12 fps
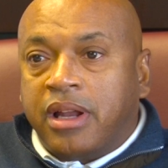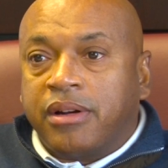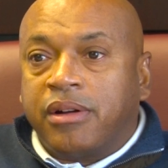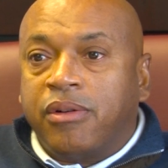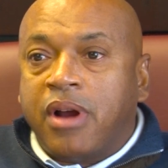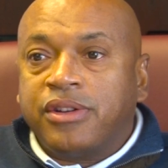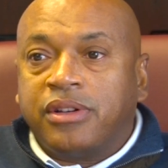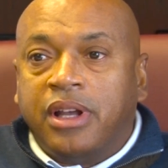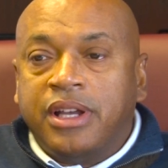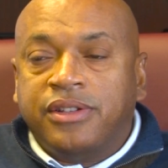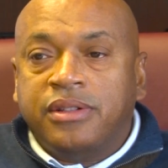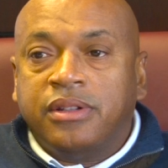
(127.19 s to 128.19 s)
A lot of
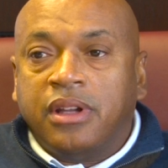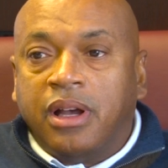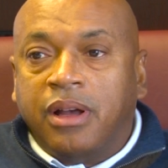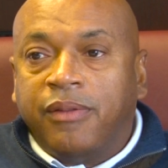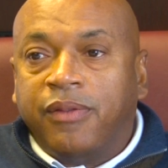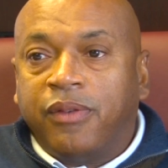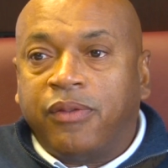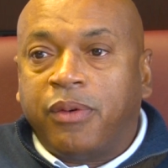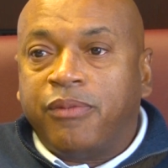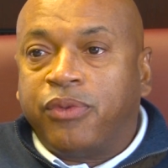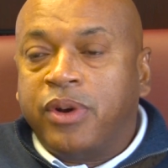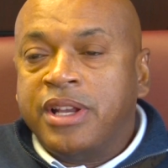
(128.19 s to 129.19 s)
congratulations uh,
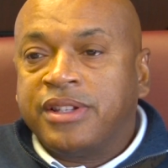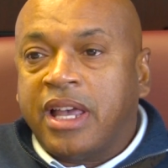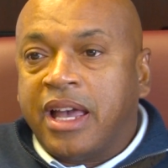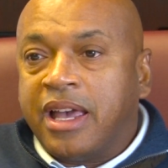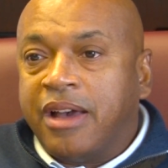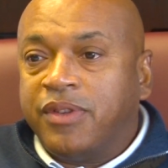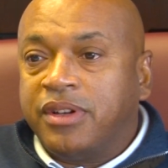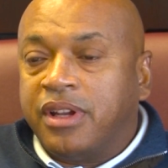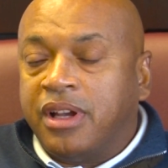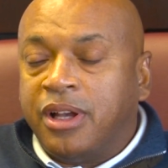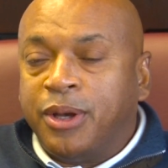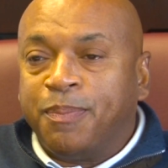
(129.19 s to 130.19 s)
from friends I haven't
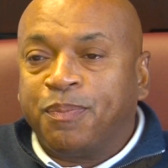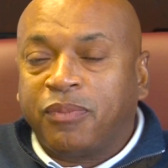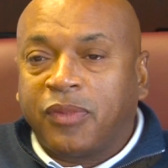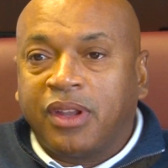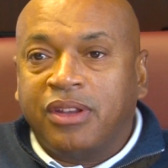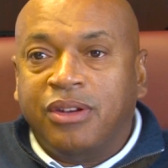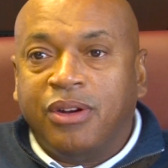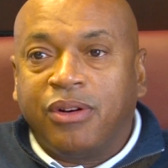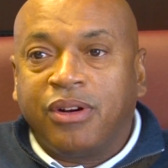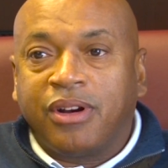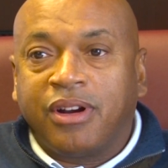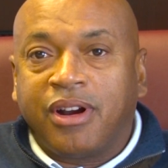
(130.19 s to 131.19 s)
um, you
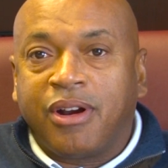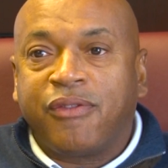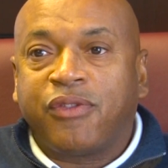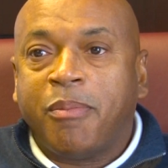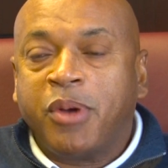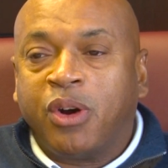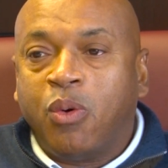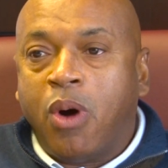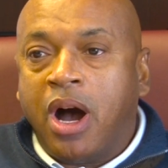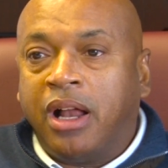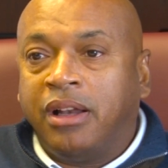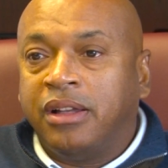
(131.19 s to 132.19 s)
know heard from in a
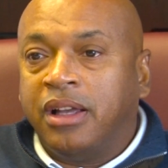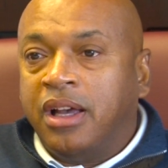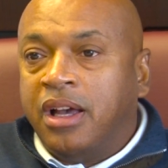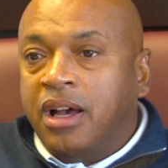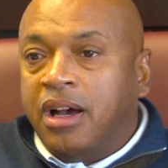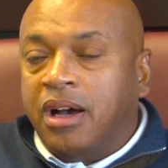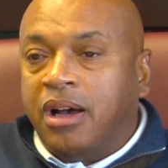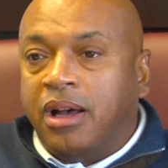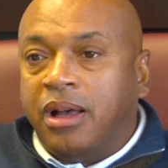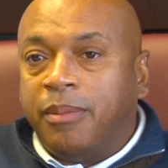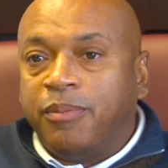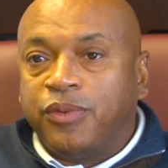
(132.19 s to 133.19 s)
while.
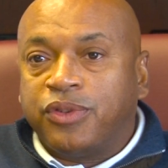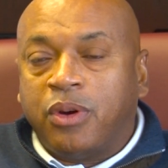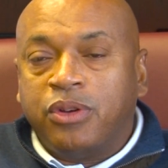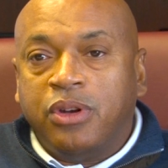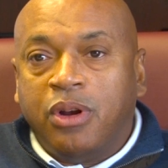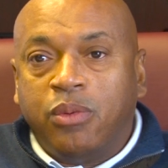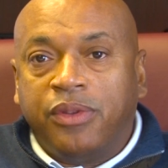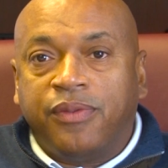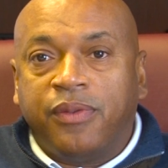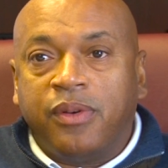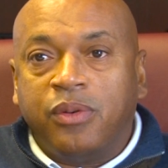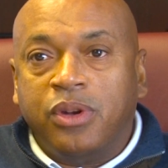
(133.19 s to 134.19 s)
Um, so you know
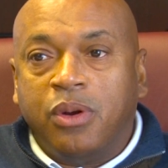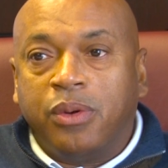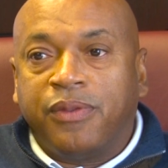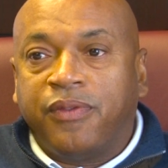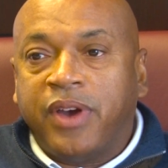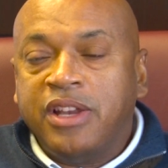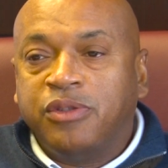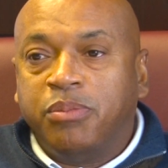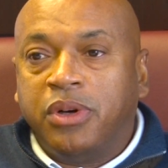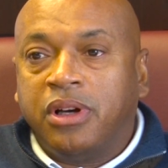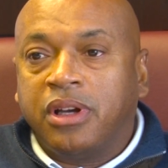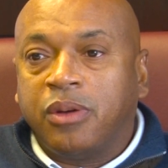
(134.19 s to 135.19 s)
with you know with
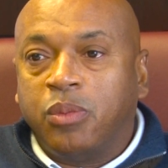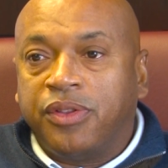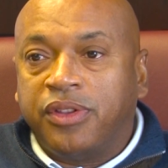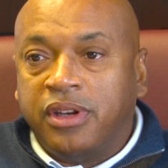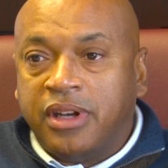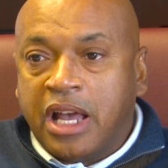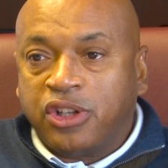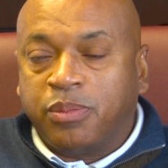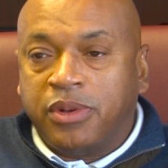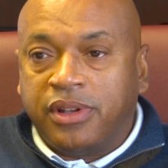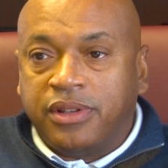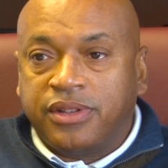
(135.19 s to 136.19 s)
Facebook with the
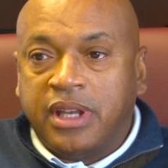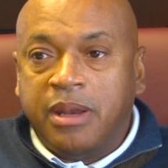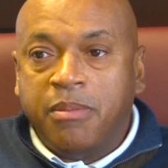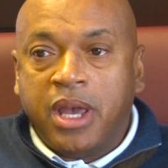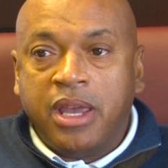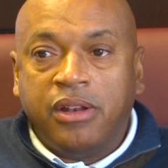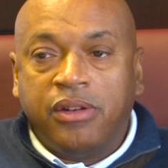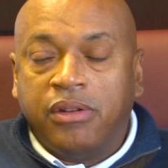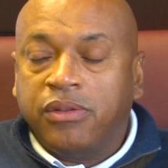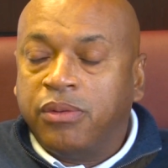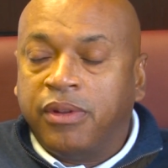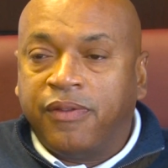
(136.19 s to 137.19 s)
announcement the city made
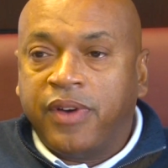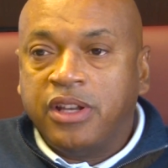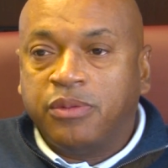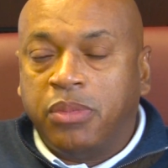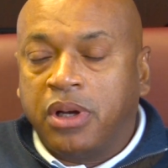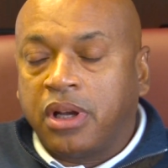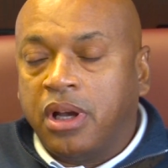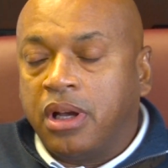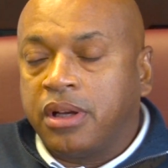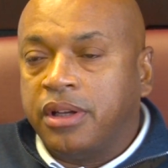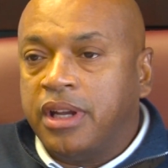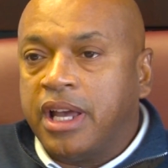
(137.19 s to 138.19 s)
through the Facebook uh,
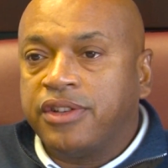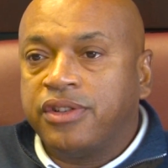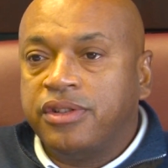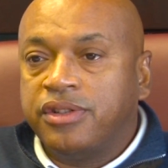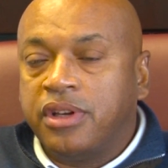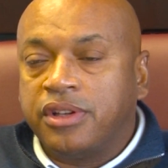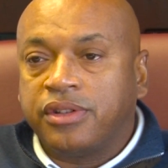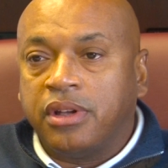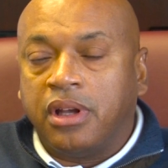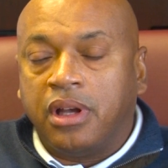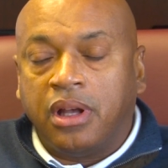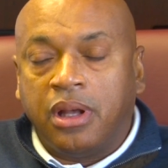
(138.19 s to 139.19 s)
connections just
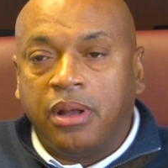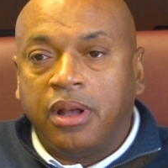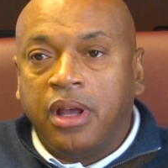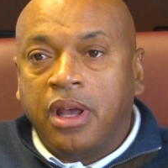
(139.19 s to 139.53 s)
uh, uh,